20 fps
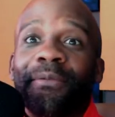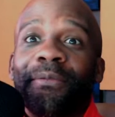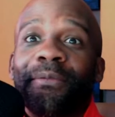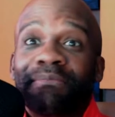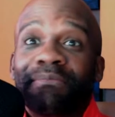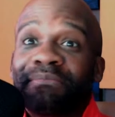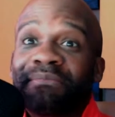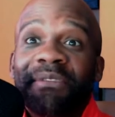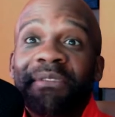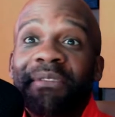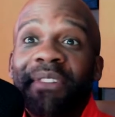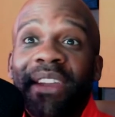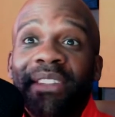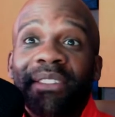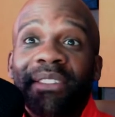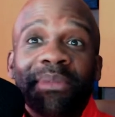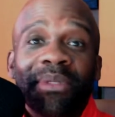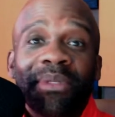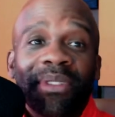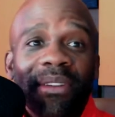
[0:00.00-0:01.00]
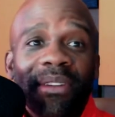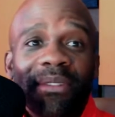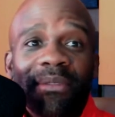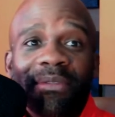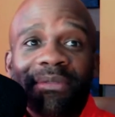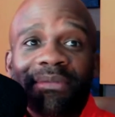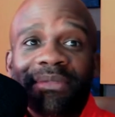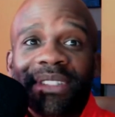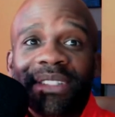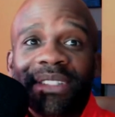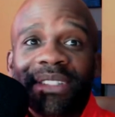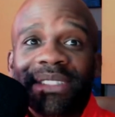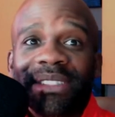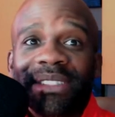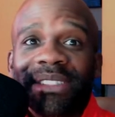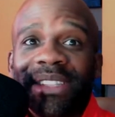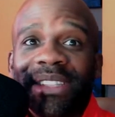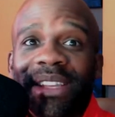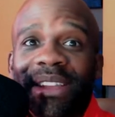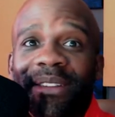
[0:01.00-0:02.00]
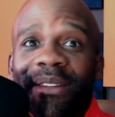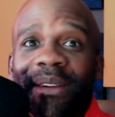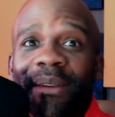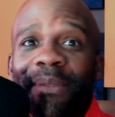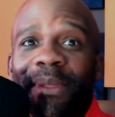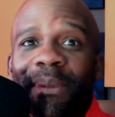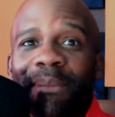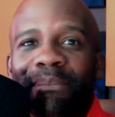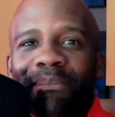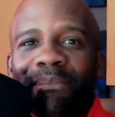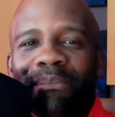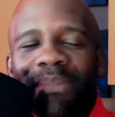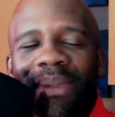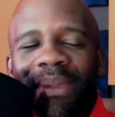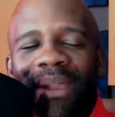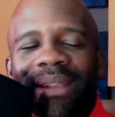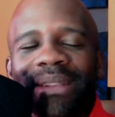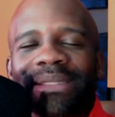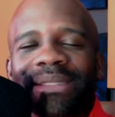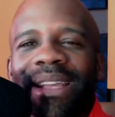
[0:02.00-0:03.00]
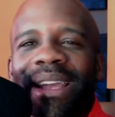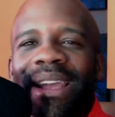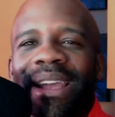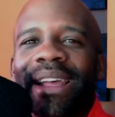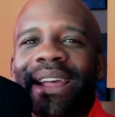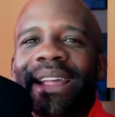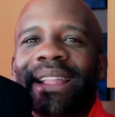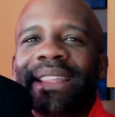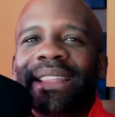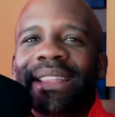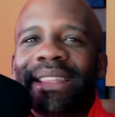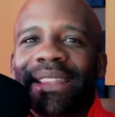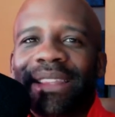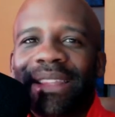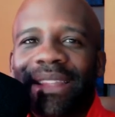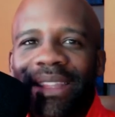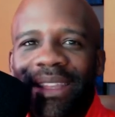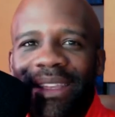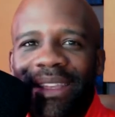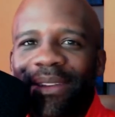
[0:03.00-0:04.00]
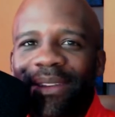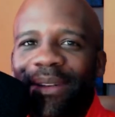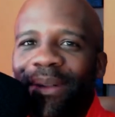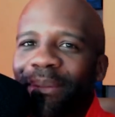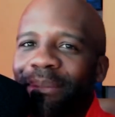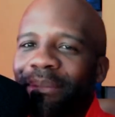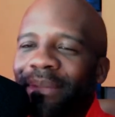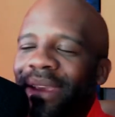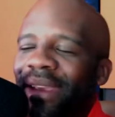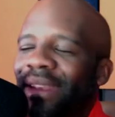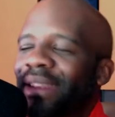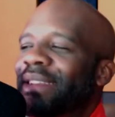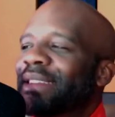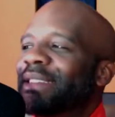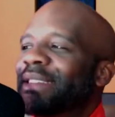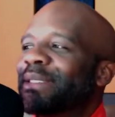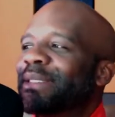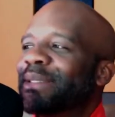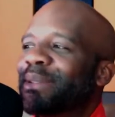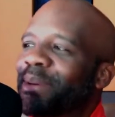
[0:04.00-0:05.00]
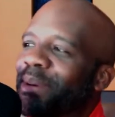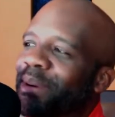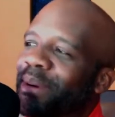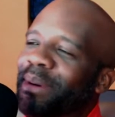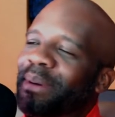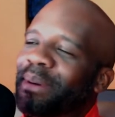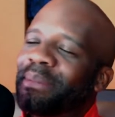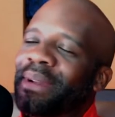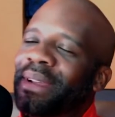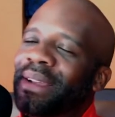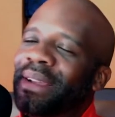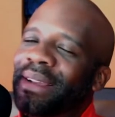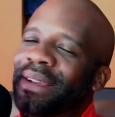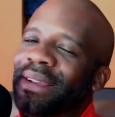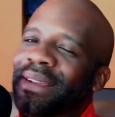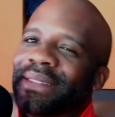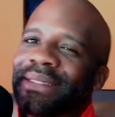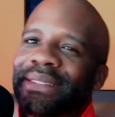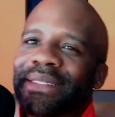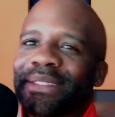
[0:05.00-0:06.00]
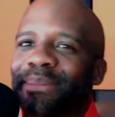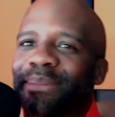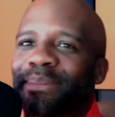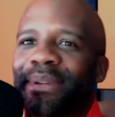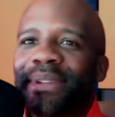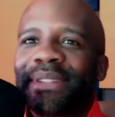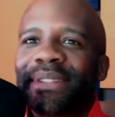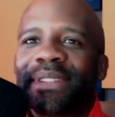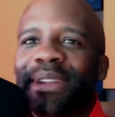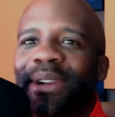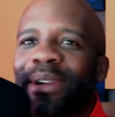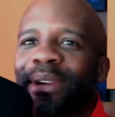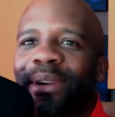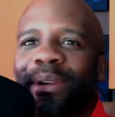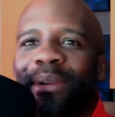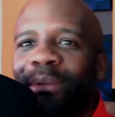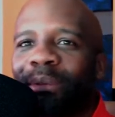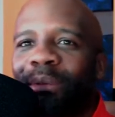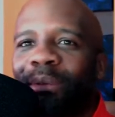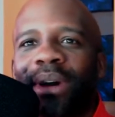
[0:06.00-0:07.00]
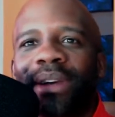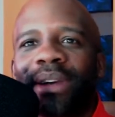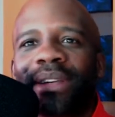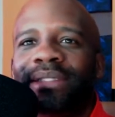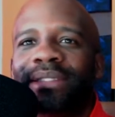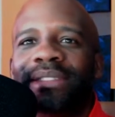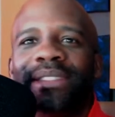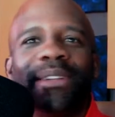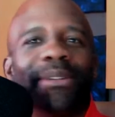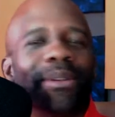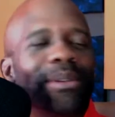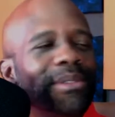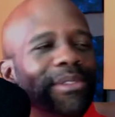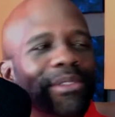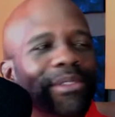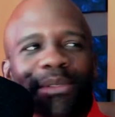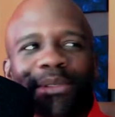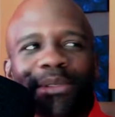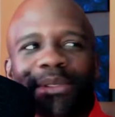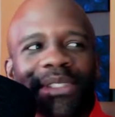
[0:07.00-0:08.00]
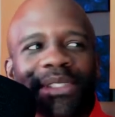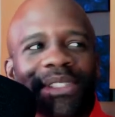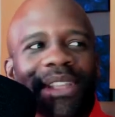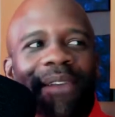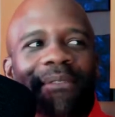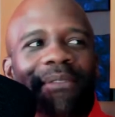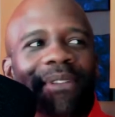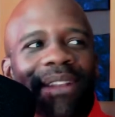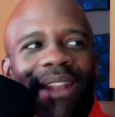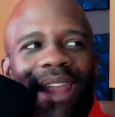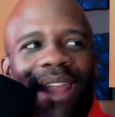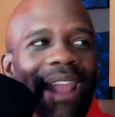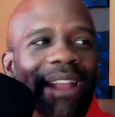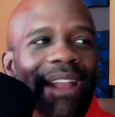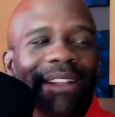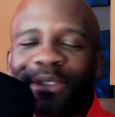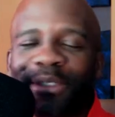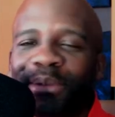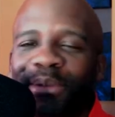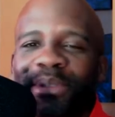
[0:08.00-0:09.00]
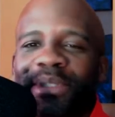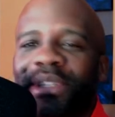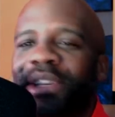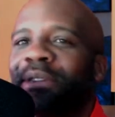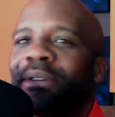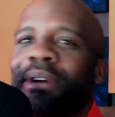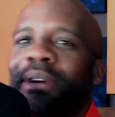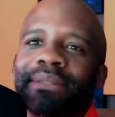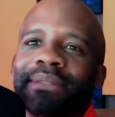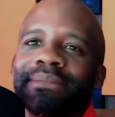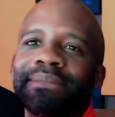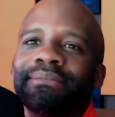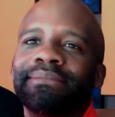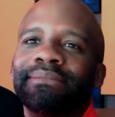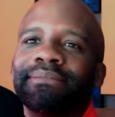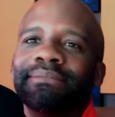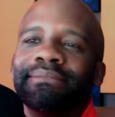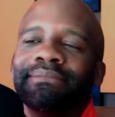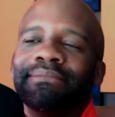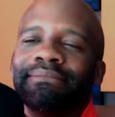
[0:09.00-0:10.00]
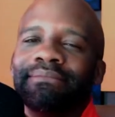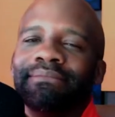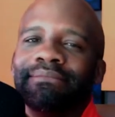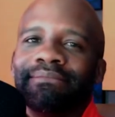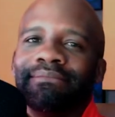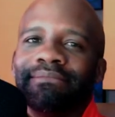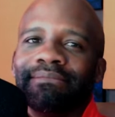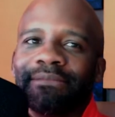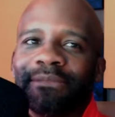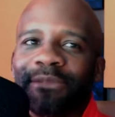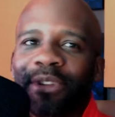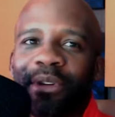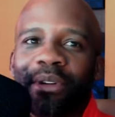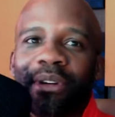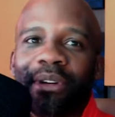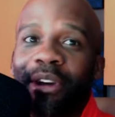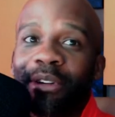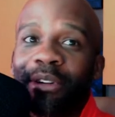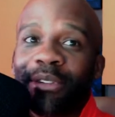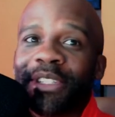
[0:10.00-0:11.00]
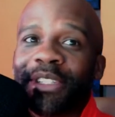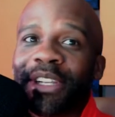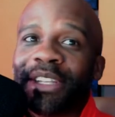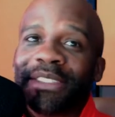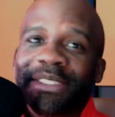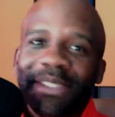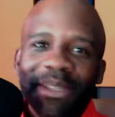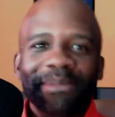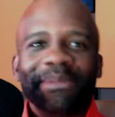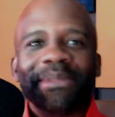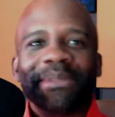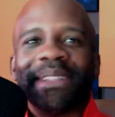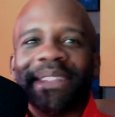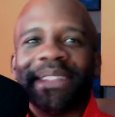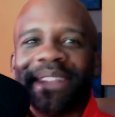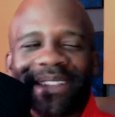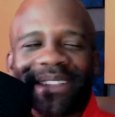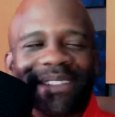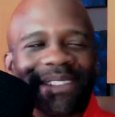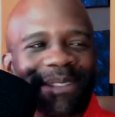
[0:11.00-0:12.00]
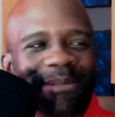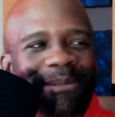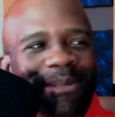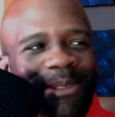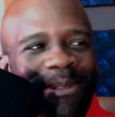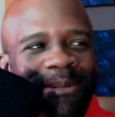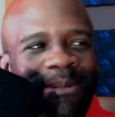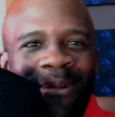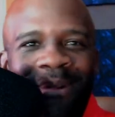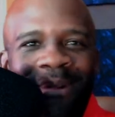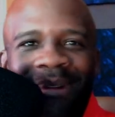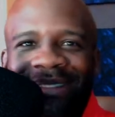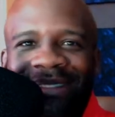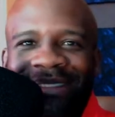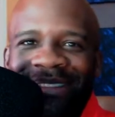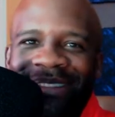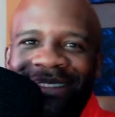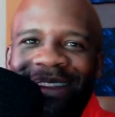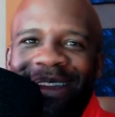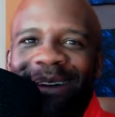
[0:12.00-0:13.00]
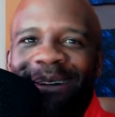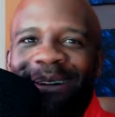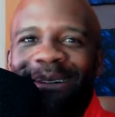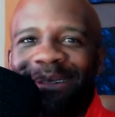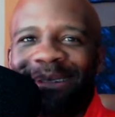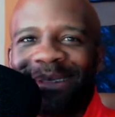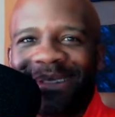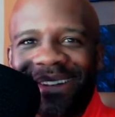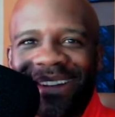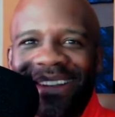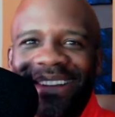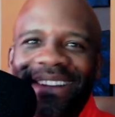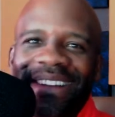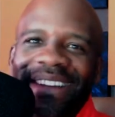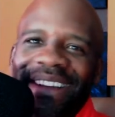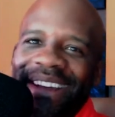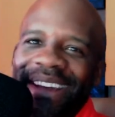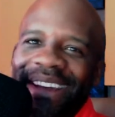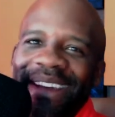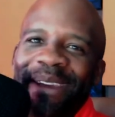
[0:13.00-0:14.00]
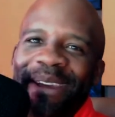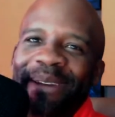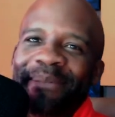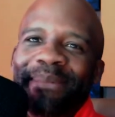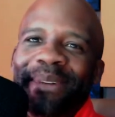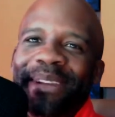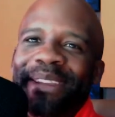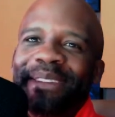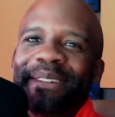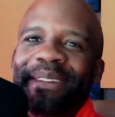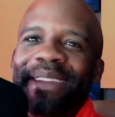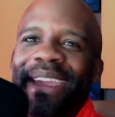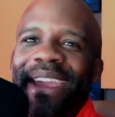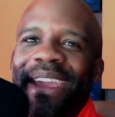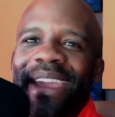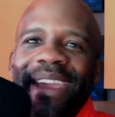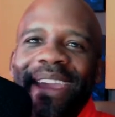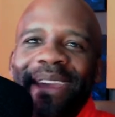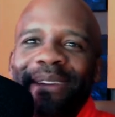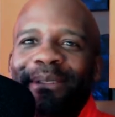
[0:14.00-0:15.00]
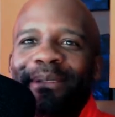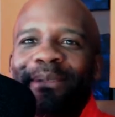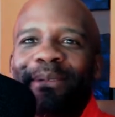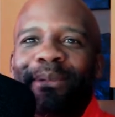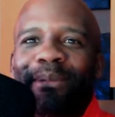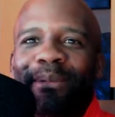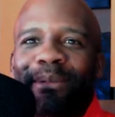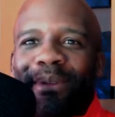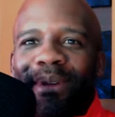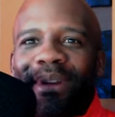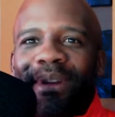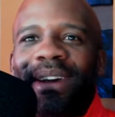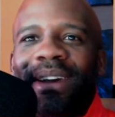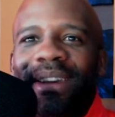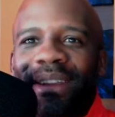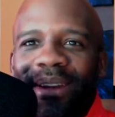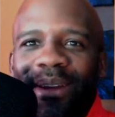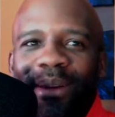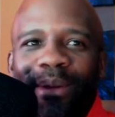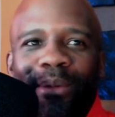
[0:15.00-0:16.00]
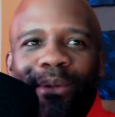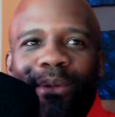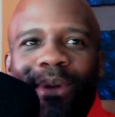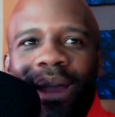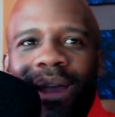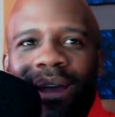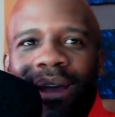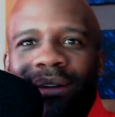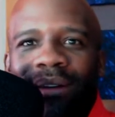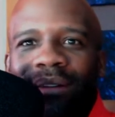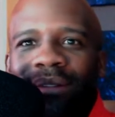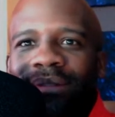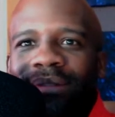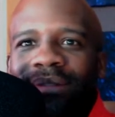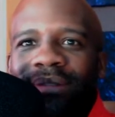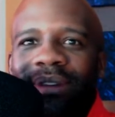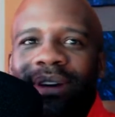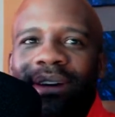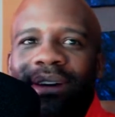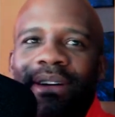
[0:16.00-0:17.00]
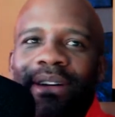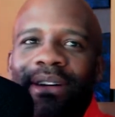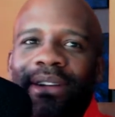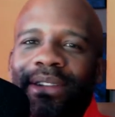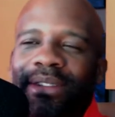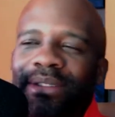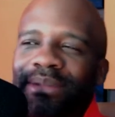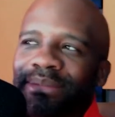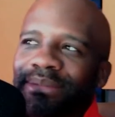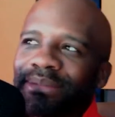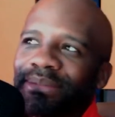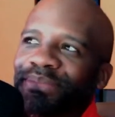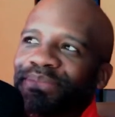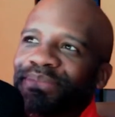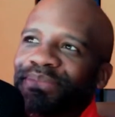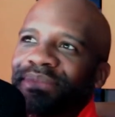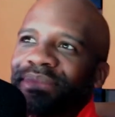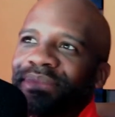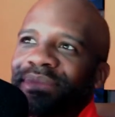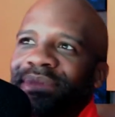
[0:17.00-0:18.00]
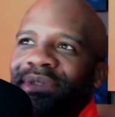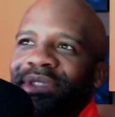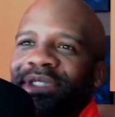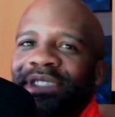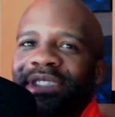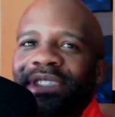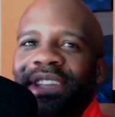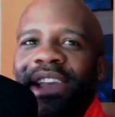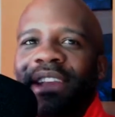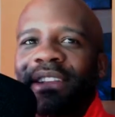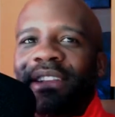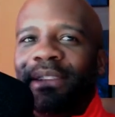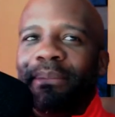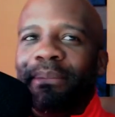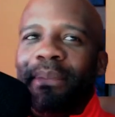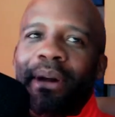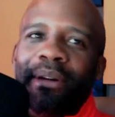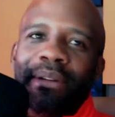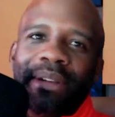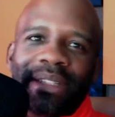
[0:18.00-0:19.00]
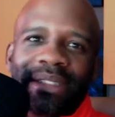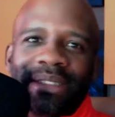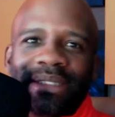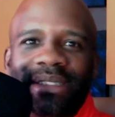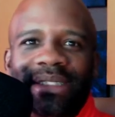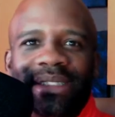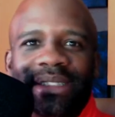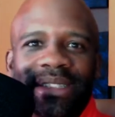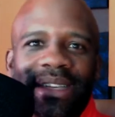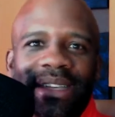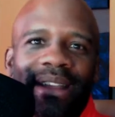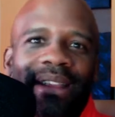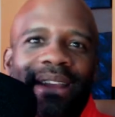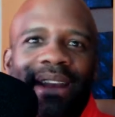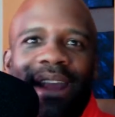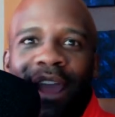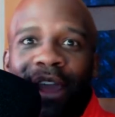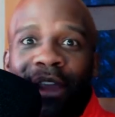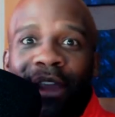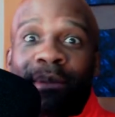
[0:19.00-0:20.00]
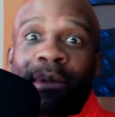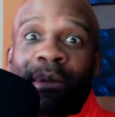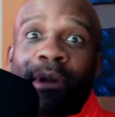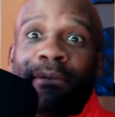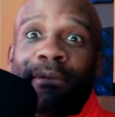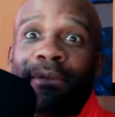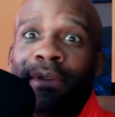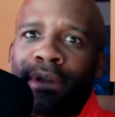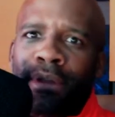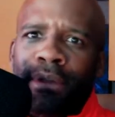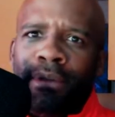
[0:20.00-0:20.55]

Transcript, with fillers: he finds himself, you know, at the center of the biggest legal media storm since prisoner 1027820 or OJ Simpson as he was once known. but you can't run around all sanctimoniously telling Eddie Murphy you